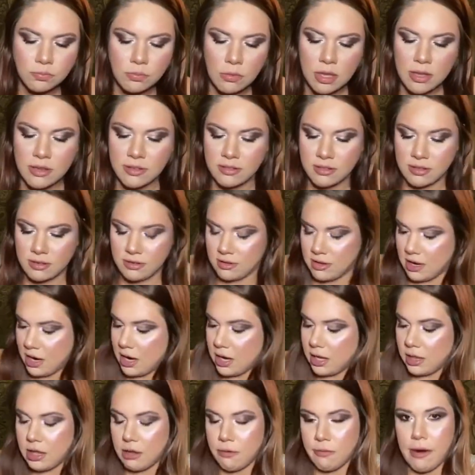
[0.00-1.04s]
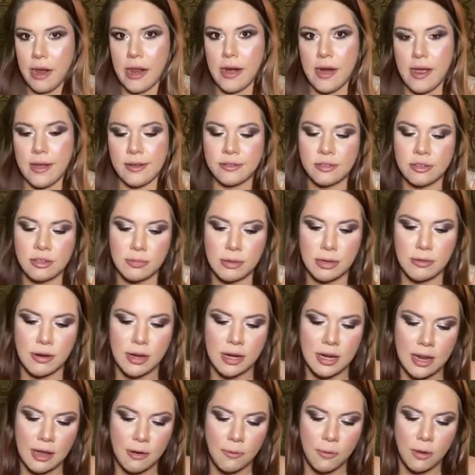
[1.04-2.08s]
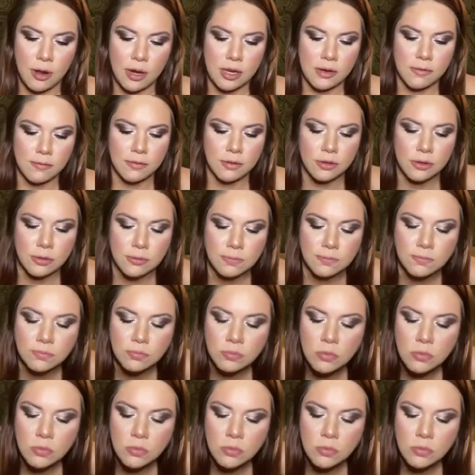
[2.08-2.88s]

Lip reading: He's standing like right next to me right now wanting food.